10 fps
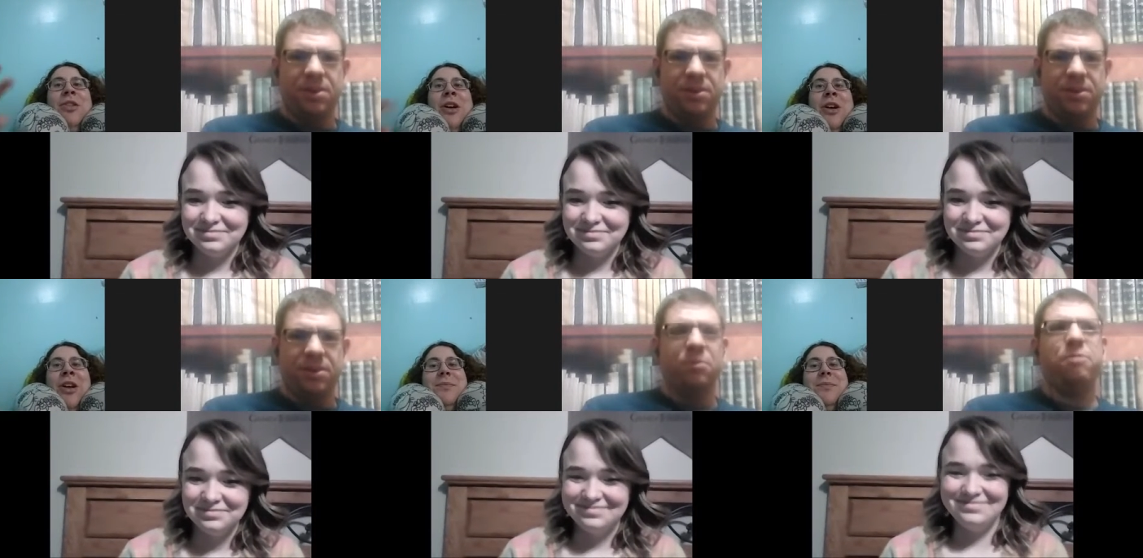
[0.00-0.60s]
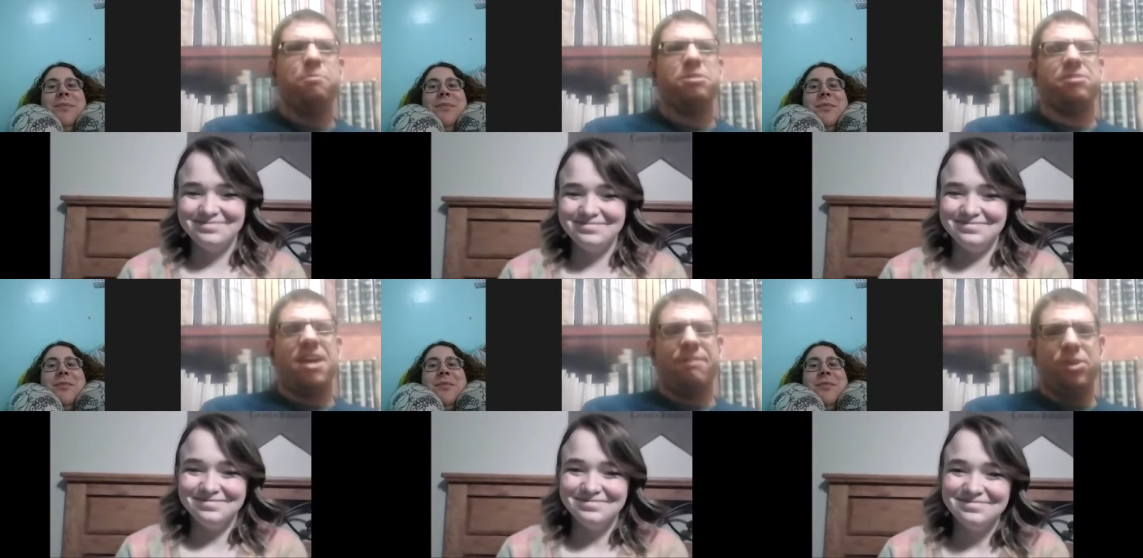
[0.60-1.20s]
Speaker 1: y'all.
Speaker 2: We've
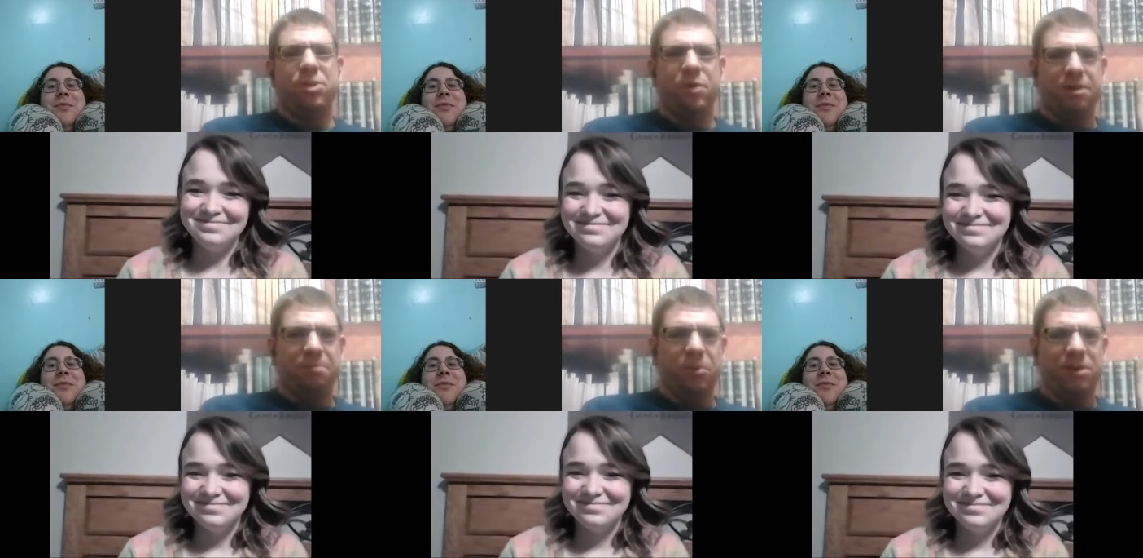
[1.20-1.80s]
missed having you on